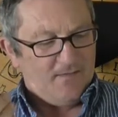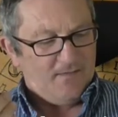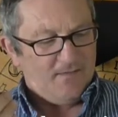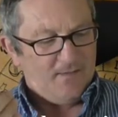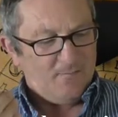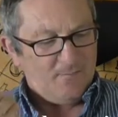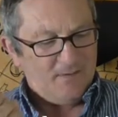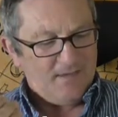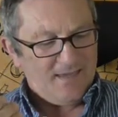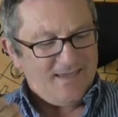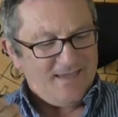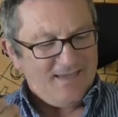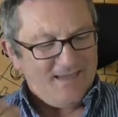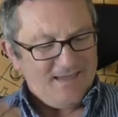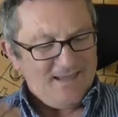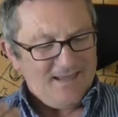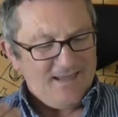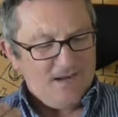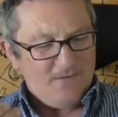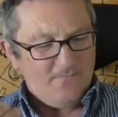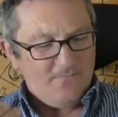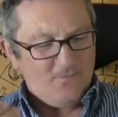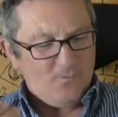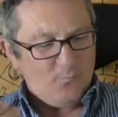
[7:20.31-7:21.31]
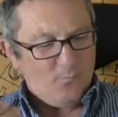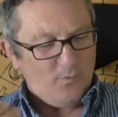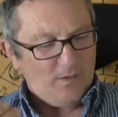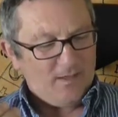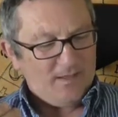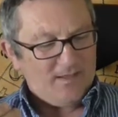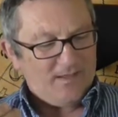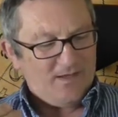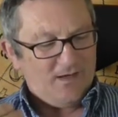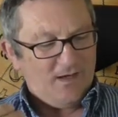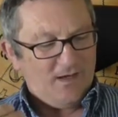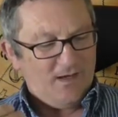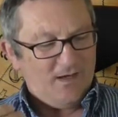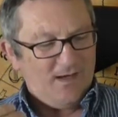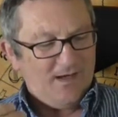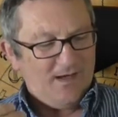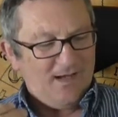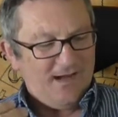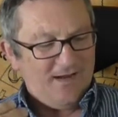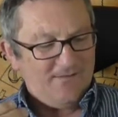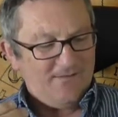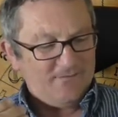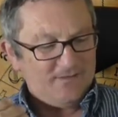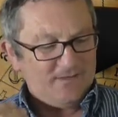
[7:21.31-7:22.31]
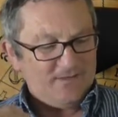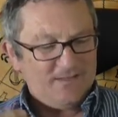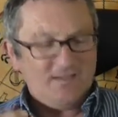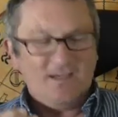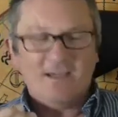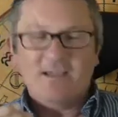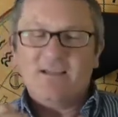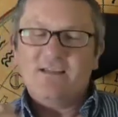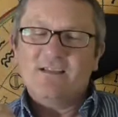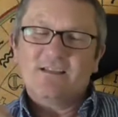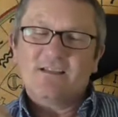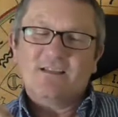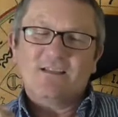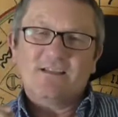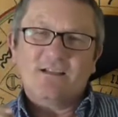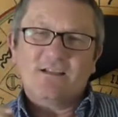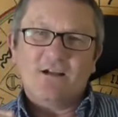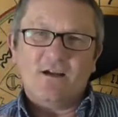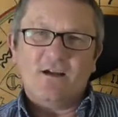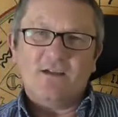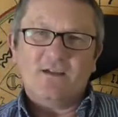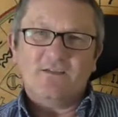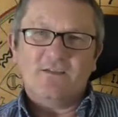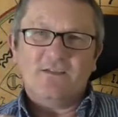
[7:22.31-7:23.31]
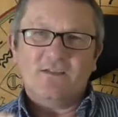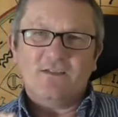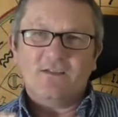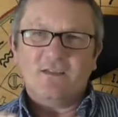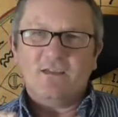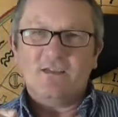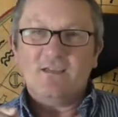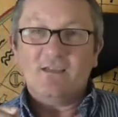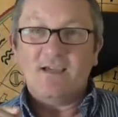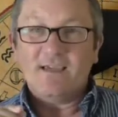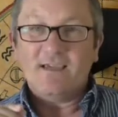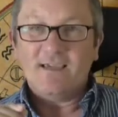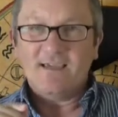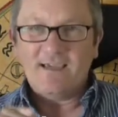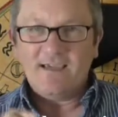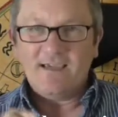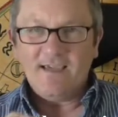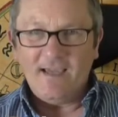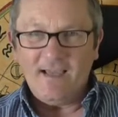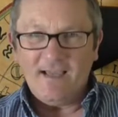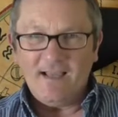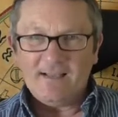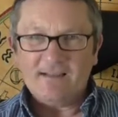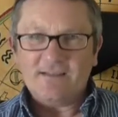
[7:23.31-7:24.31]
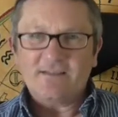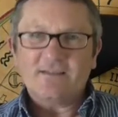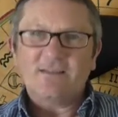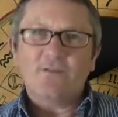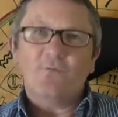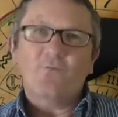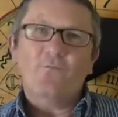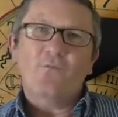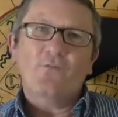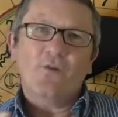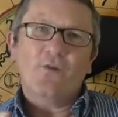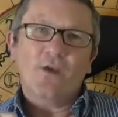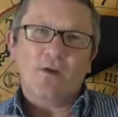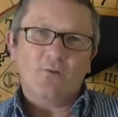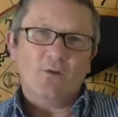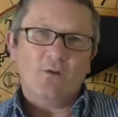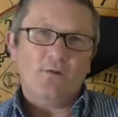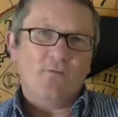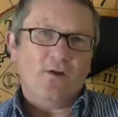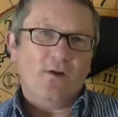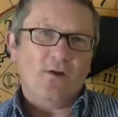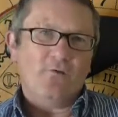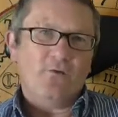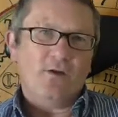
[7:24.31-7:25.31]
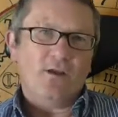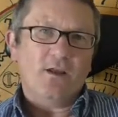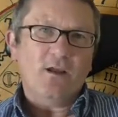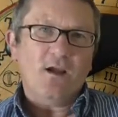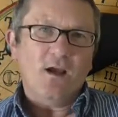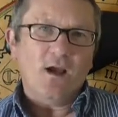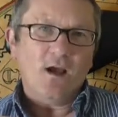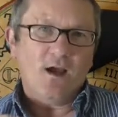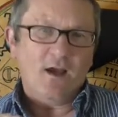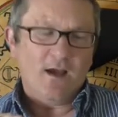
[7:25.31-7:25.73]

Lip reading: The beginning of the week, I have to say, starts to see again some very, very